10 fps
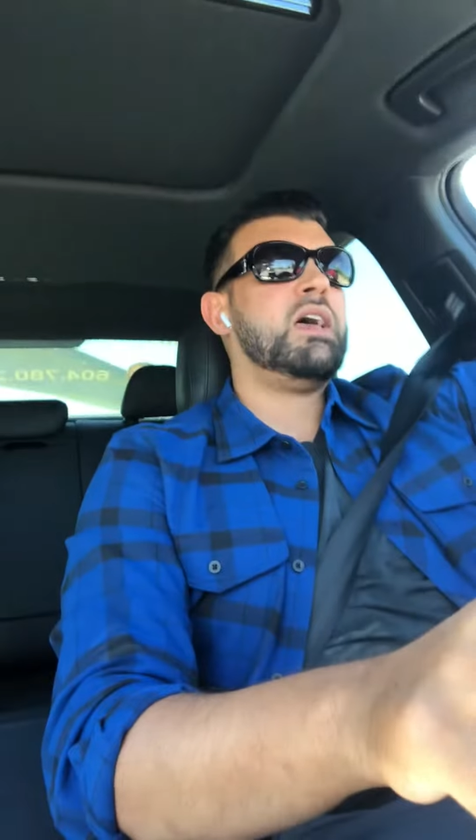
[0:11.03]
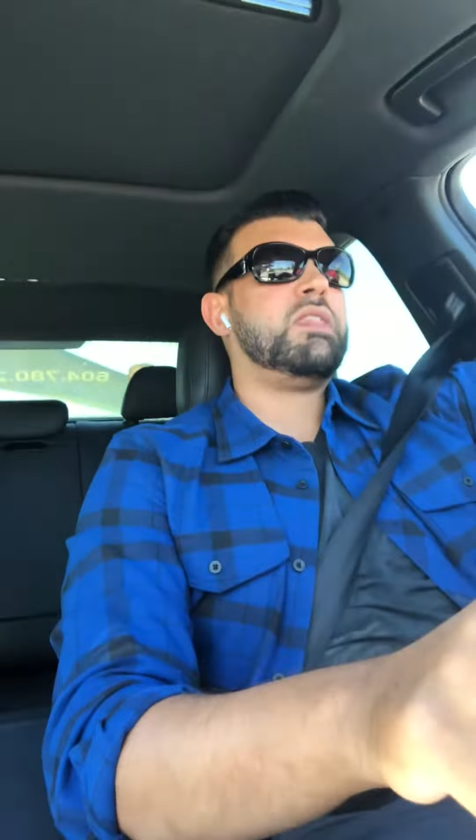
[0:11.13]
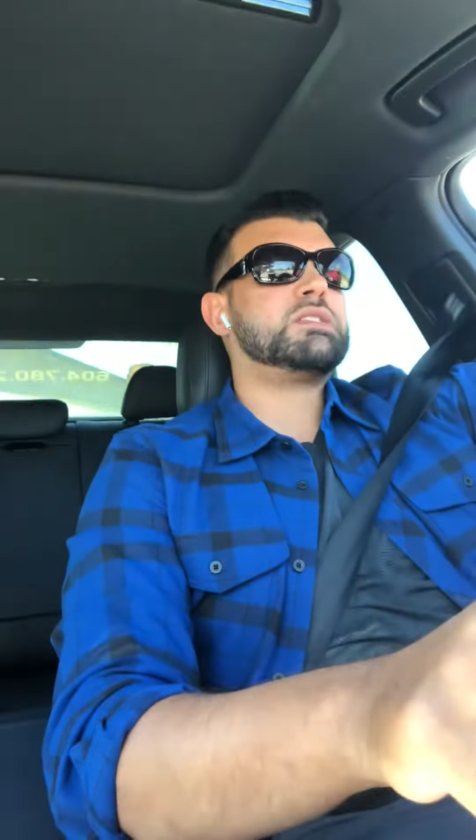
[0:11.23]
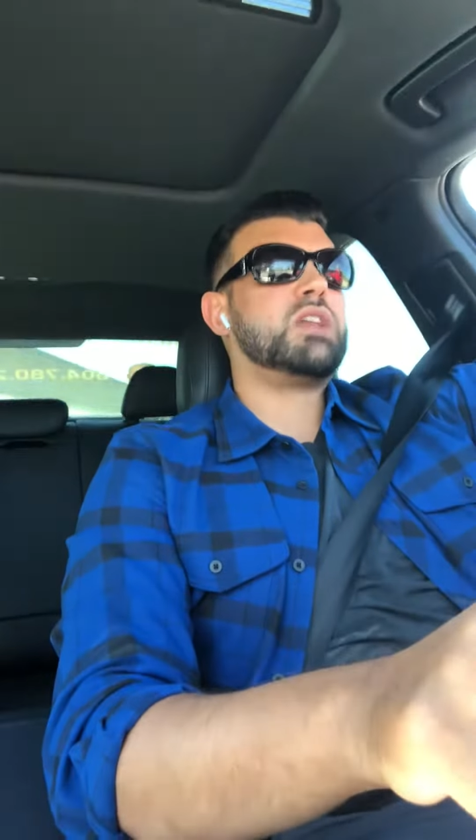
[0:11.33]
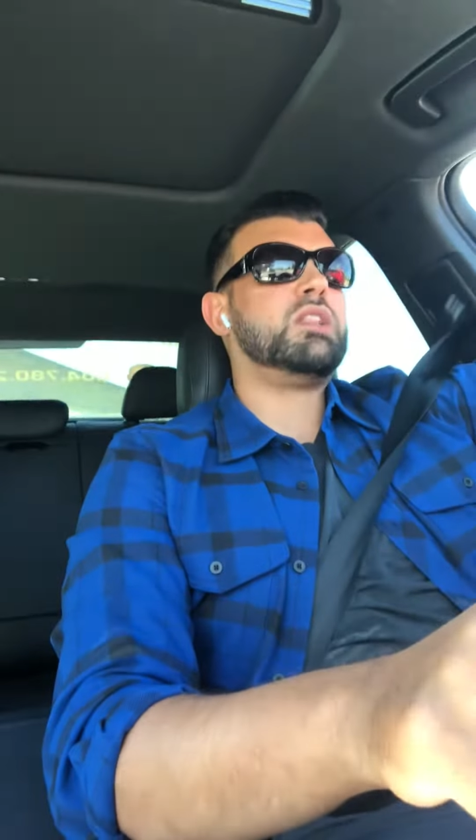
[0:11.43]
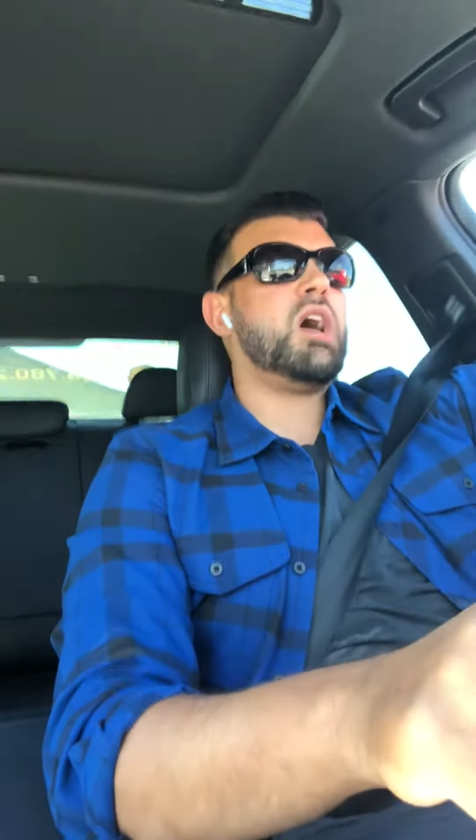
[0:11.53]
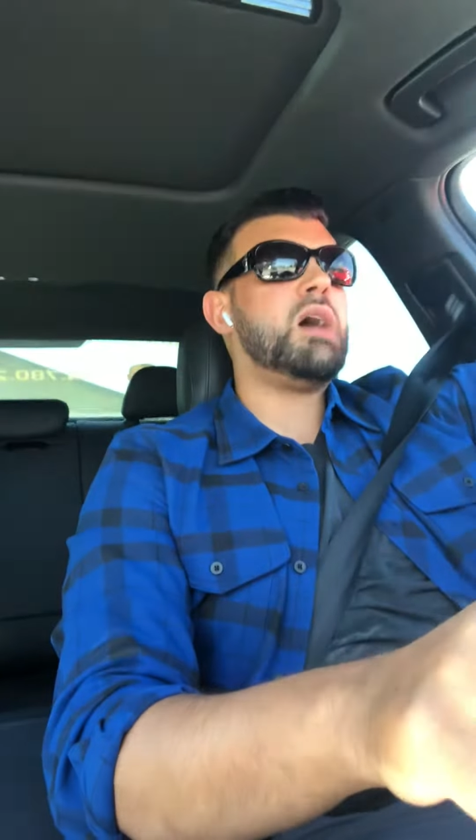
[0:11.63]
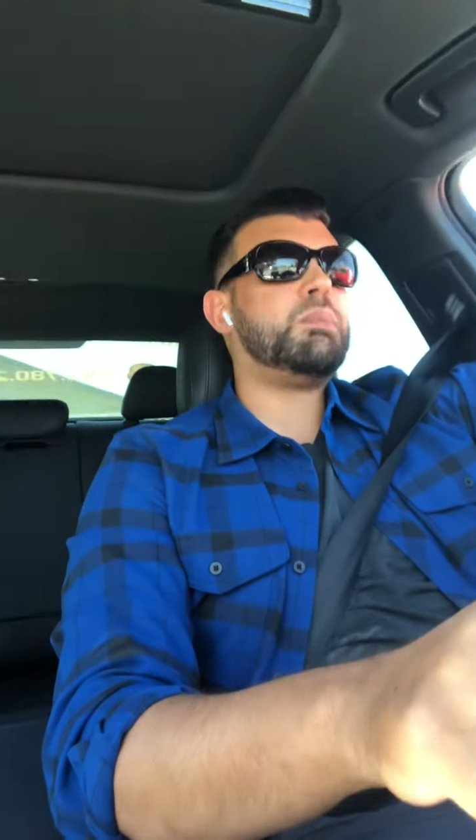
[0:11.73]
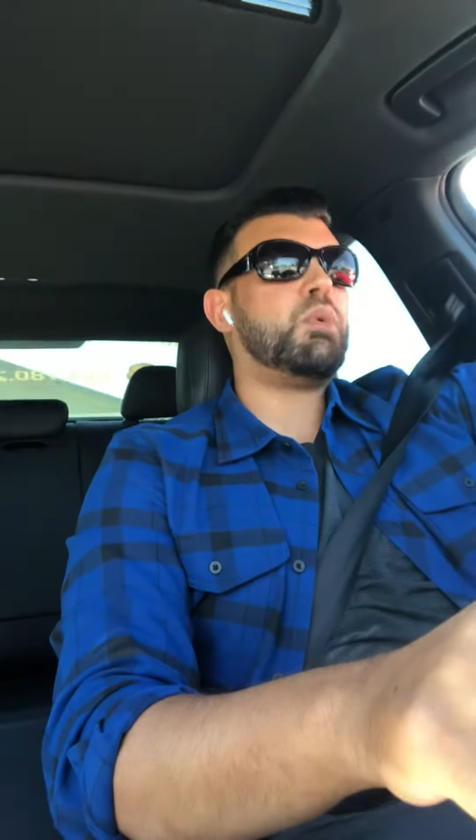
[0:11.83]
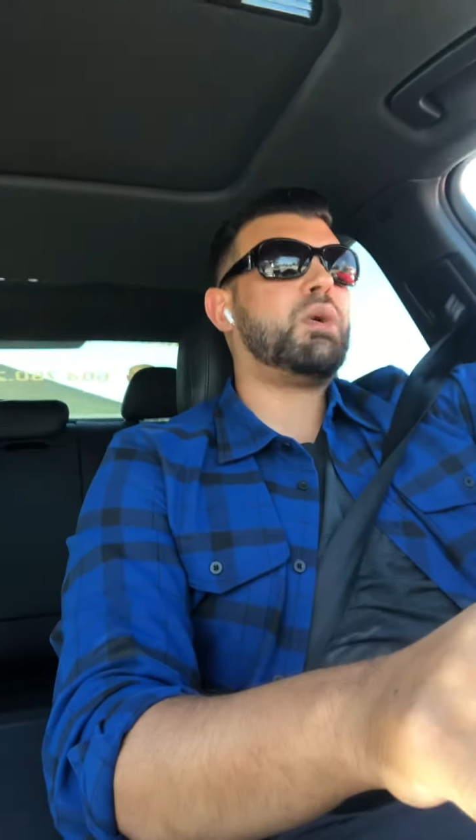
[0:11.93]
there's a
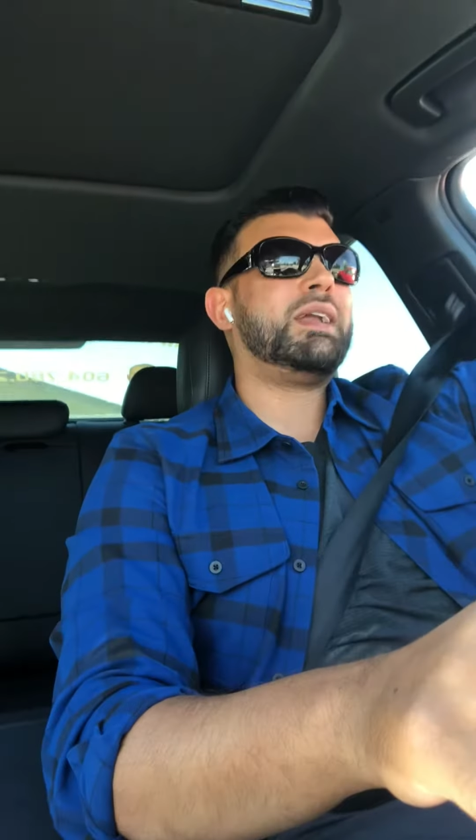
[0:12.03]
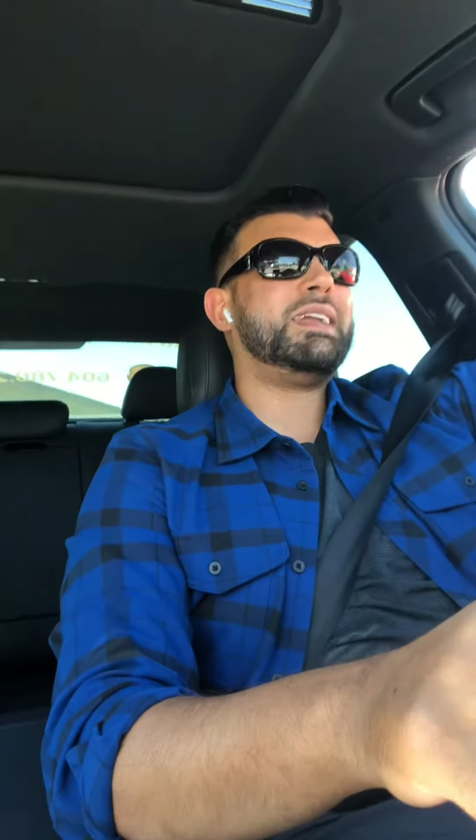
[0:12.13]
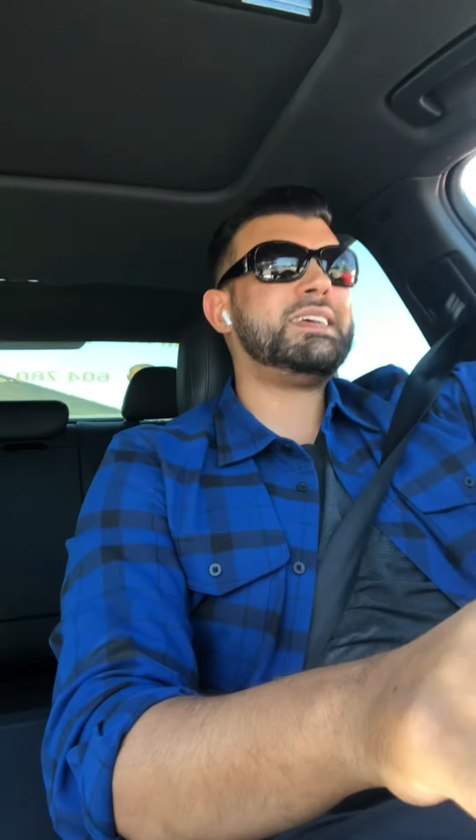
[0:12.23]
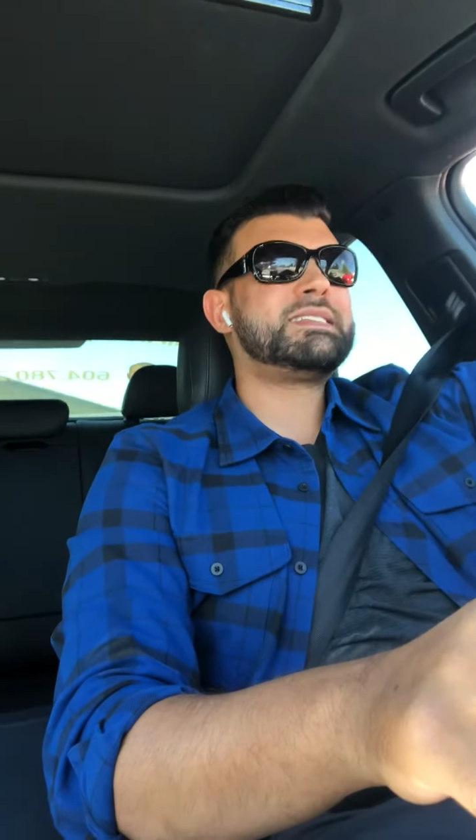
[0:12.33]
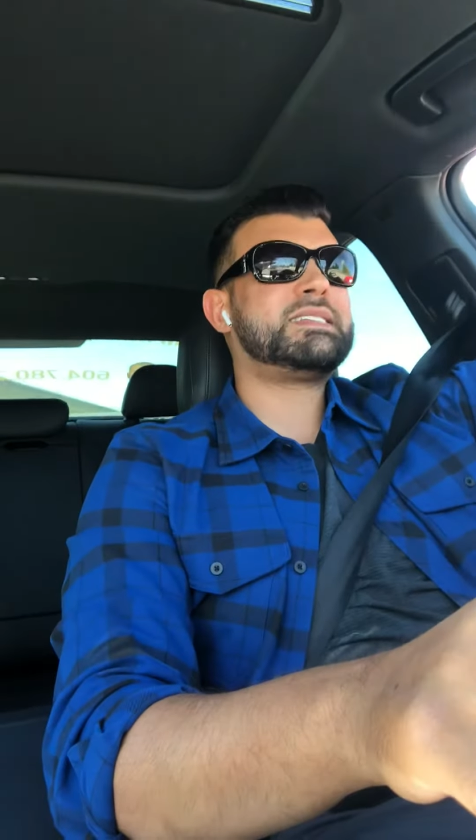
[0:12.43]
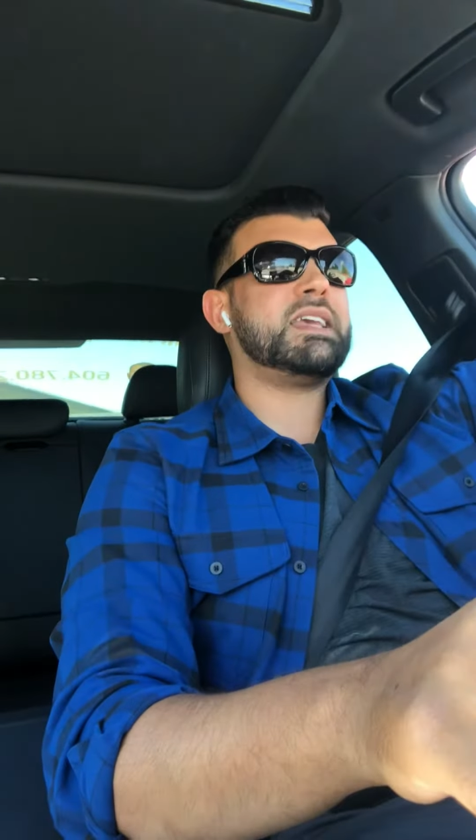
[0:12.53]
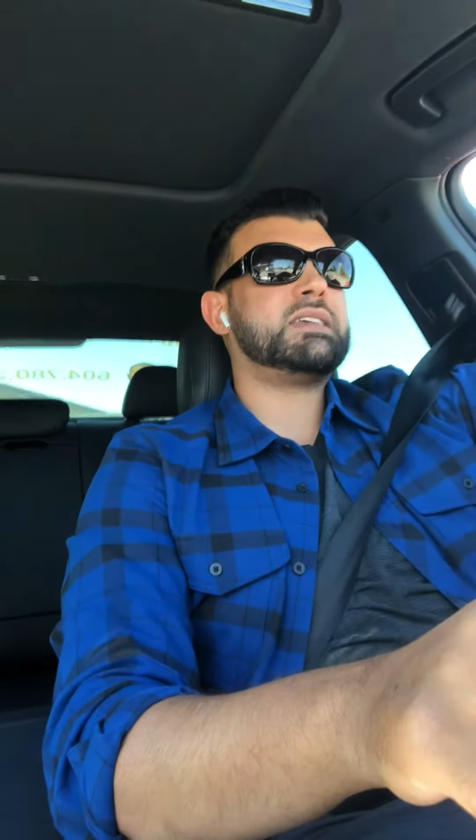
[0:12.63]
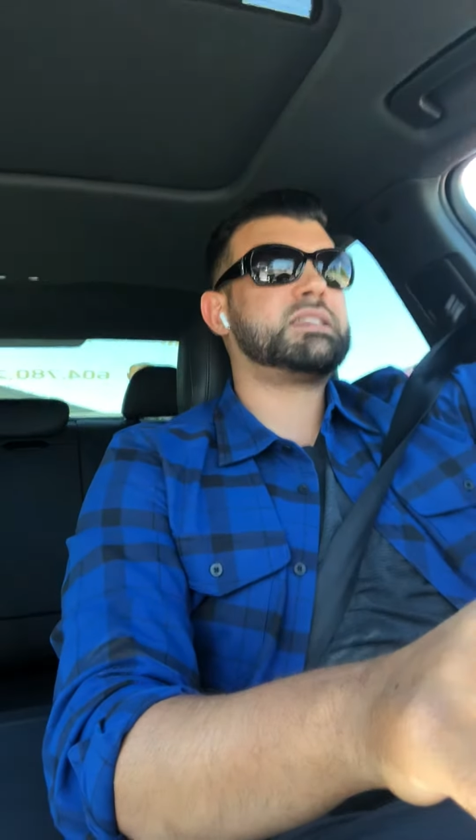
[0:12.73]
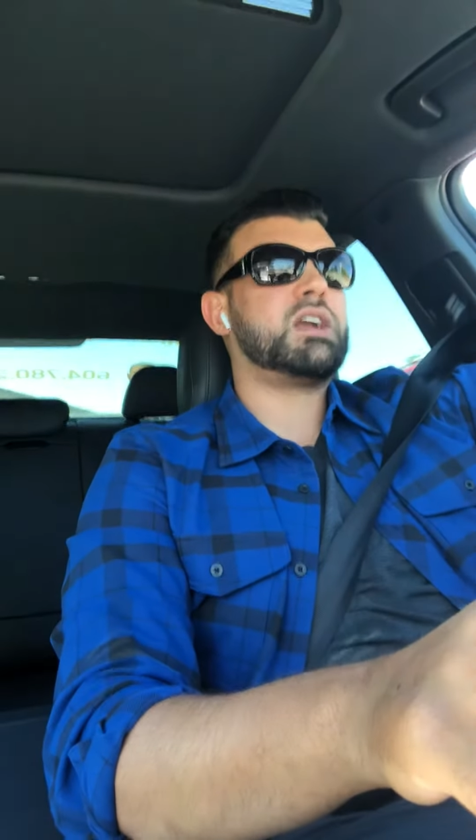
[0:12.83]
lot more listings